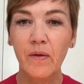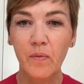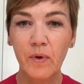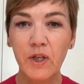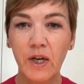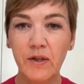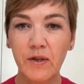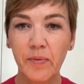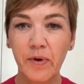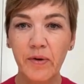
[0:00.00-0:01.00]
We change the
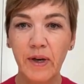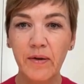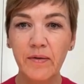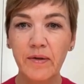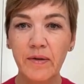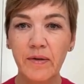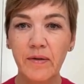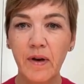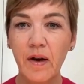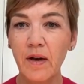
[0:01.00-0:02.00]
pronouns.
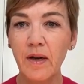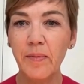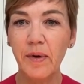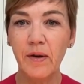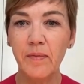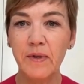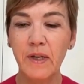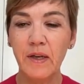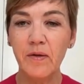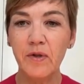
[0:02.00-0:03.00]
I becomes
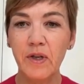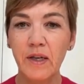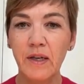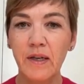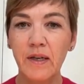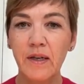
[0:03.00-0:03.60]
he or she.